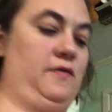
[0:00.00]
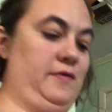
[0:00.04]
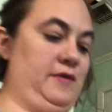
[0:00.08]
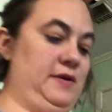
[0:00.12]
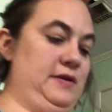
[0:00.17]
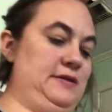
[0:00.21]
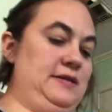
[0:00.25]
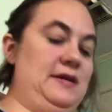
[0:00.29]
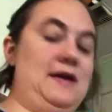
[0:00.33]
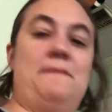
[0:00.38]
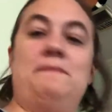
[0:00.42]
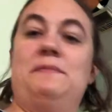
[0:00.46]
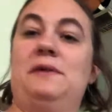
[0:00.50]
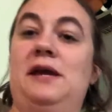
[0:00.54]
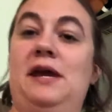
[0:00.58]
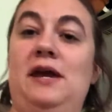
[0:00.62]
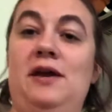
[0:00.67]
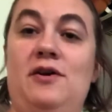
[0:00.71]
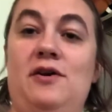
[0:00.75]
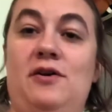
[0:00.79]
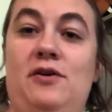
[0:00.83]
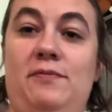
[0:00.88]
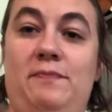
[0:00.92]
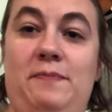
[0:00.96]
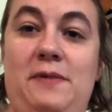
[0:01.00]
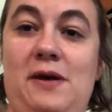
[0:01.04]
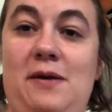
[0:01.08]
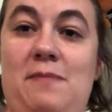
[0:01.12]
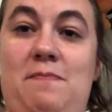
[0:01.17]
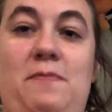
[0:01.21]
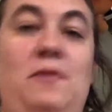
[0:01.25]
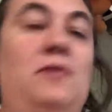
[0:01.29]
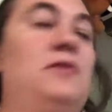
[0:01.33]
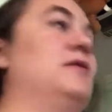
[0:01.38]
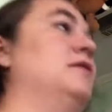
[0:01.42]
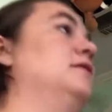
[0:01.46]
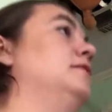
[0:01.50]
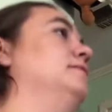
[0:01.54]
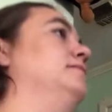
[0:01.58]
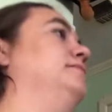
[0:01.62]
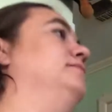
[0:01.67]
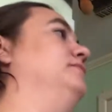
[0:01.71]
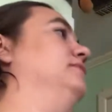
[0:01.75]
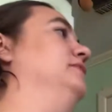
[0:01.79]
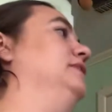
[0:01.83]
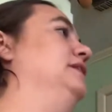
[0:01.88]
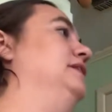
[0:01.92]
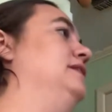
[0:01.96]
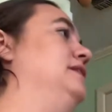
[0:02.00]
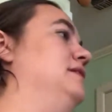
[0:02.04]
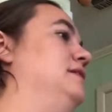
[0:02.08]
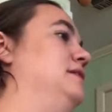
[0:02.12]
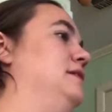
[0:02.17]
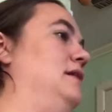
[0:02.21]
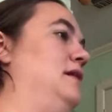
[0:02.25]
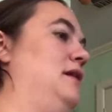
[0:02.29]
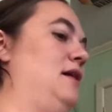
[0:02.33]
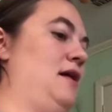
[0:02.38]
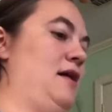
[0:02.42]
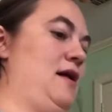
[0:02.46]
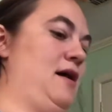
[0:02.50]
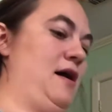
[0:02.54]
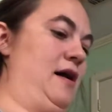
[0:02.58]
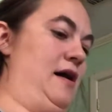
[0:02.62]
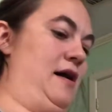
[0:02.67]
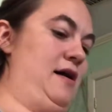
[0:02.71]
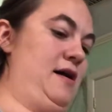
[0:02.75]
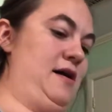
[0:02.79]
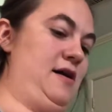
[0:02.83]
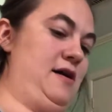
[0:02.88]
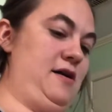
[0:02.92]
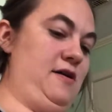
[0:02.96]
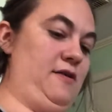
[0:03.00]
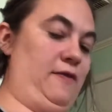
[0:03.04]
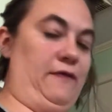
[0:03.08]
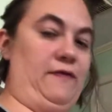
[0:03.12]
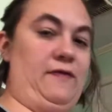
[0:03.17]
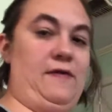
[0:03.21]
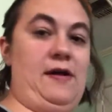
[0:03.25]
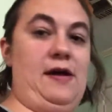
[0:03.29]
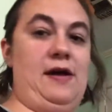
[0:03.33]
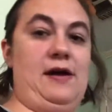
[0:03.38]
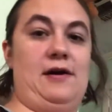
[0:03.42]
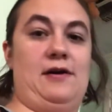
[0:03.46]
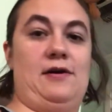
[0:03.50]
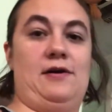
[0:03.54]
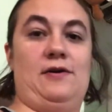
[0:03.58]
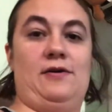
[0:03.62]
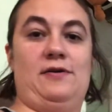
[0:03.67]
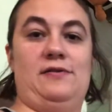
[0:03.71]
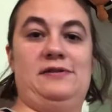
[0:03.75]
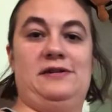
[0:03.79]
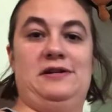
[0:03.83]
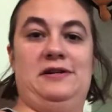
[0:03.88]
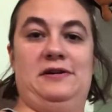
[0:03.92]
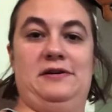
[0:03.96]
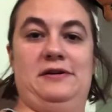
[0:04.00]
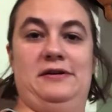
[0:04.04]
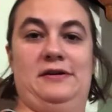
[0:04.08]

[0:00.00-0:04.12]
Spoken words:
What's up, keto people? I found